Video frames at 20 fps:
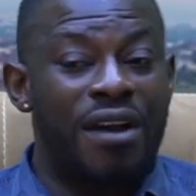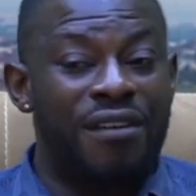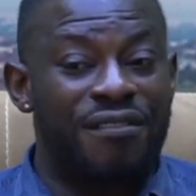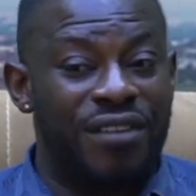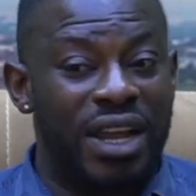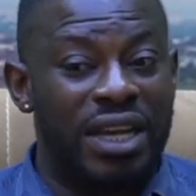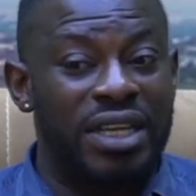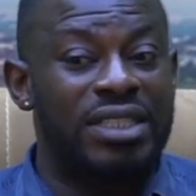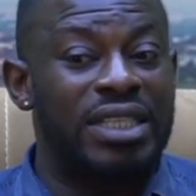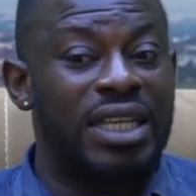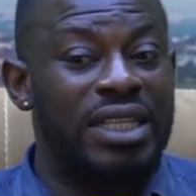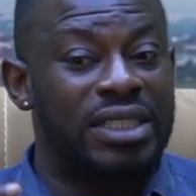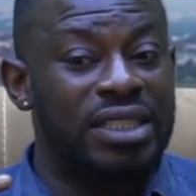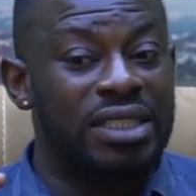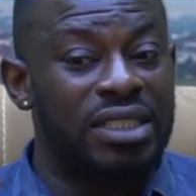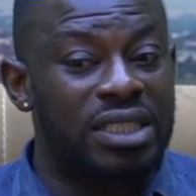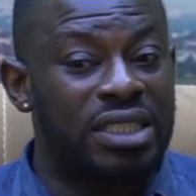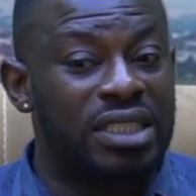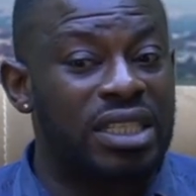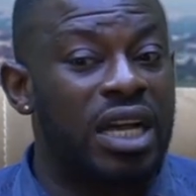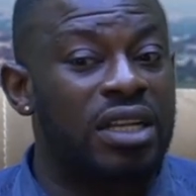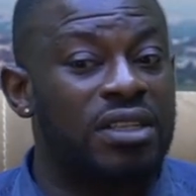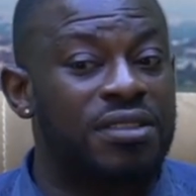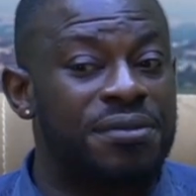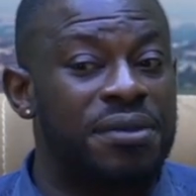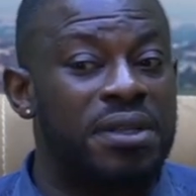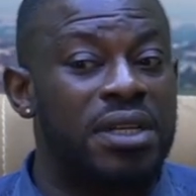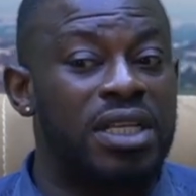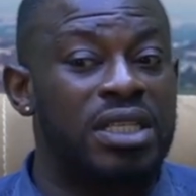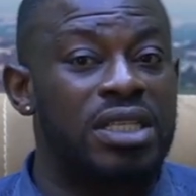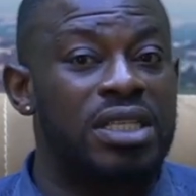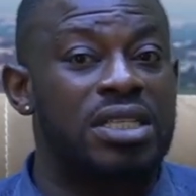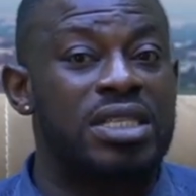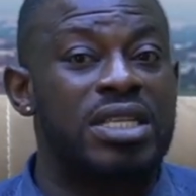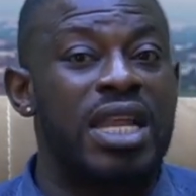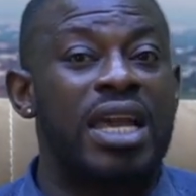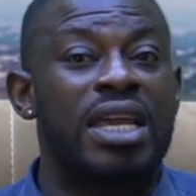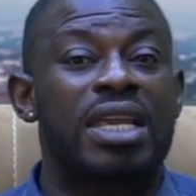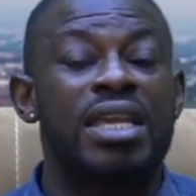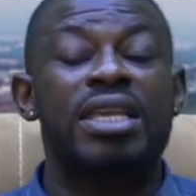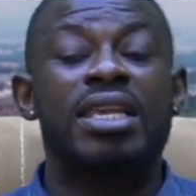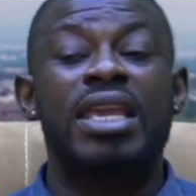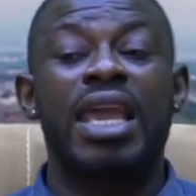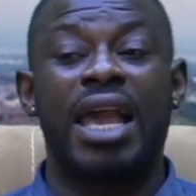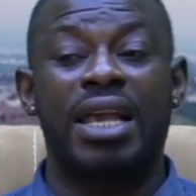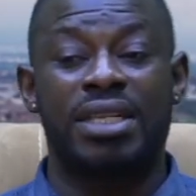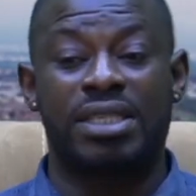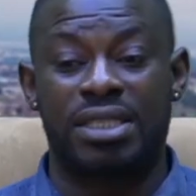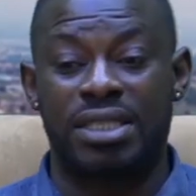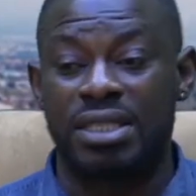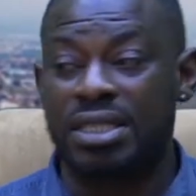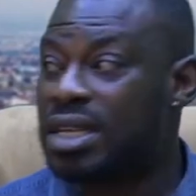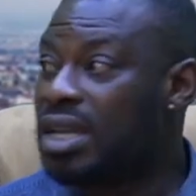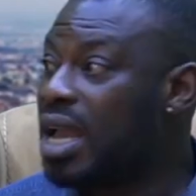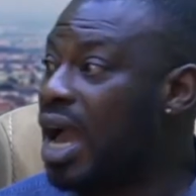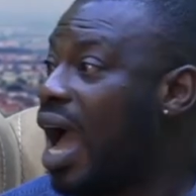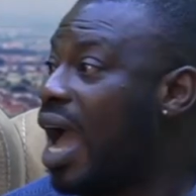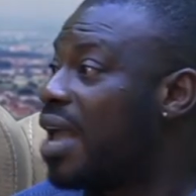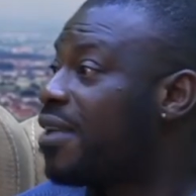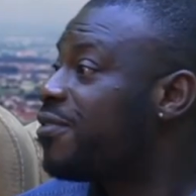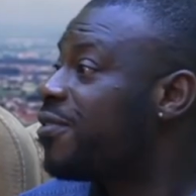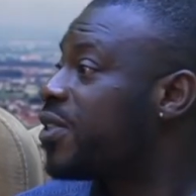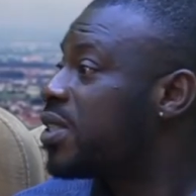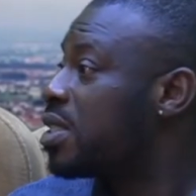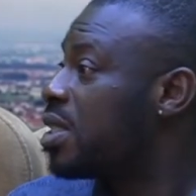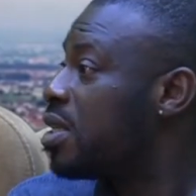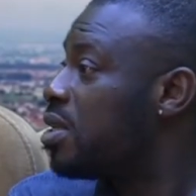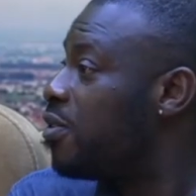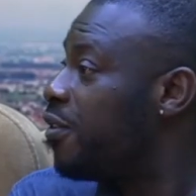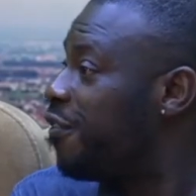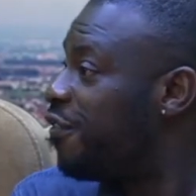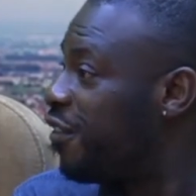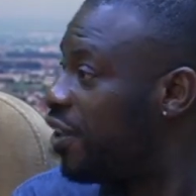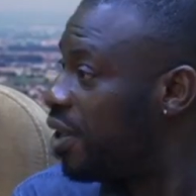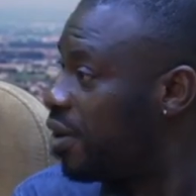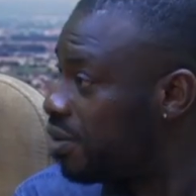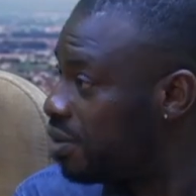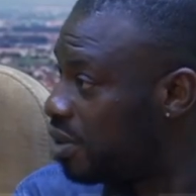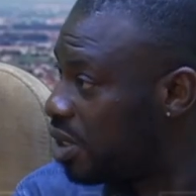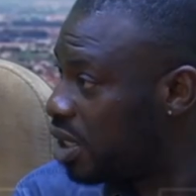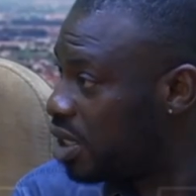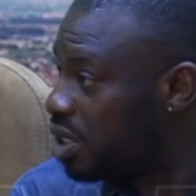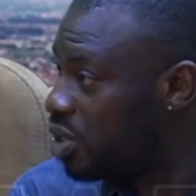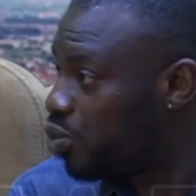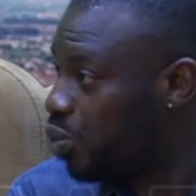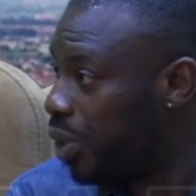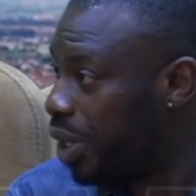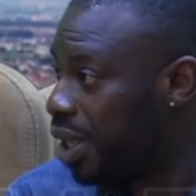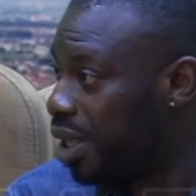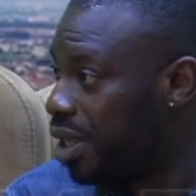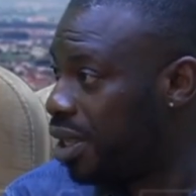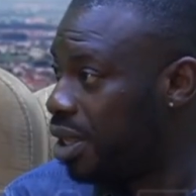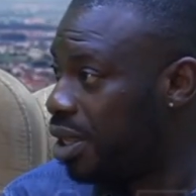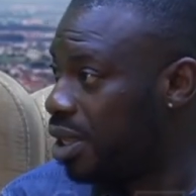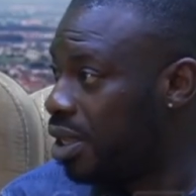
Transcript: Validating the child's feeling is like, yes, I see you feel this way.